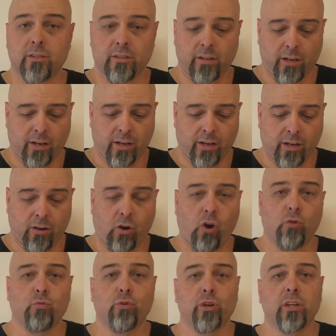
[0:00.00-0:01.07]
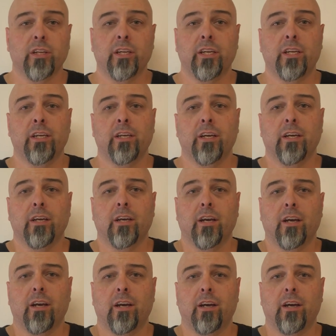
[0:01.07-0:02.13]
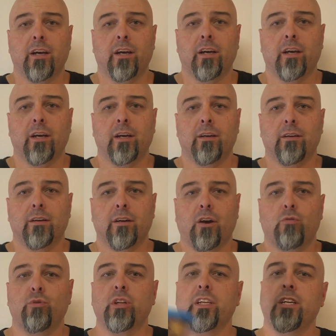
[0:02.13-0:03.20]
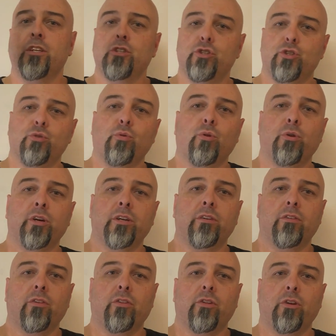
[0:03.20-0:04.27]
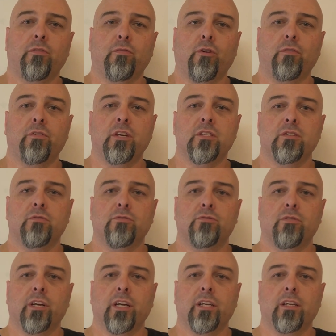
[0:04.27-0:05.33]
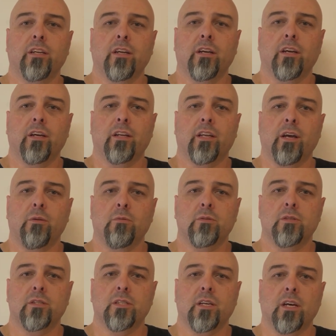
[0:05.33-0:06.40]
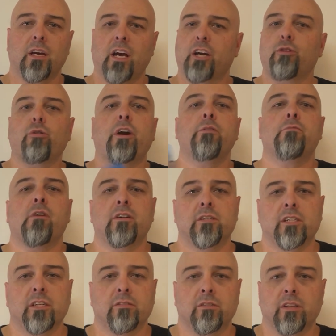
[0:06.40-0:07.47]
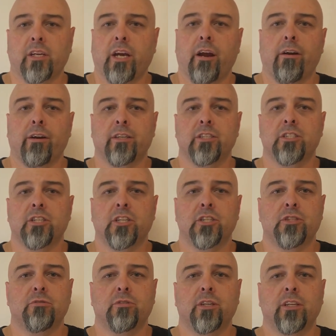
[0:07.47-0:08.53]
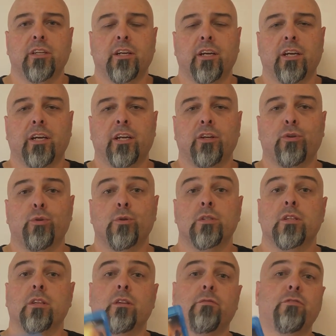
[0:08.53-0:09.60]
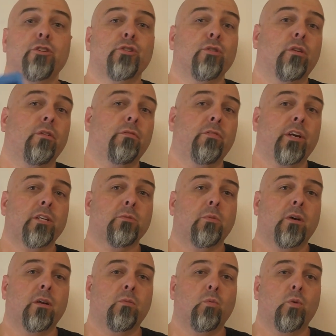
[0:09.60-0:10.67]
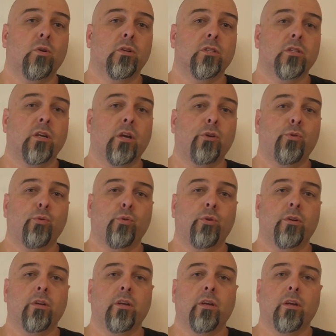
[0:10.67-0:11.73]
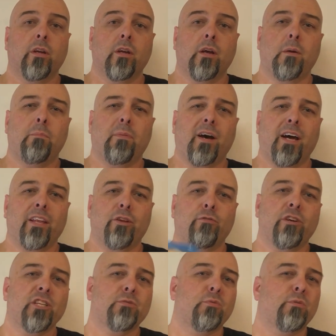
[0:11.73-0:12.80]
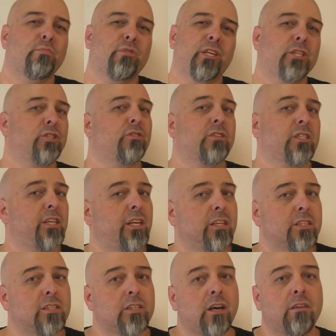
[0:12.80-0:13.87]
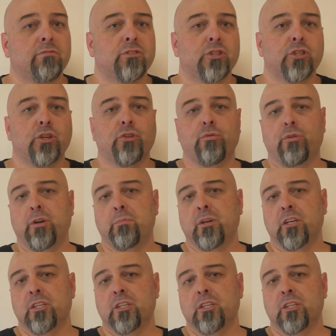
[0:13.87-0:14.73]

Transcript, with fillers: Uh, I really uh, I really enjoyed the thirty-five years of Dredd. That was uh, a great rundown on the character's history, and of course the visual effects one was good. But the rest were pretty stock standard stuff, just your three minute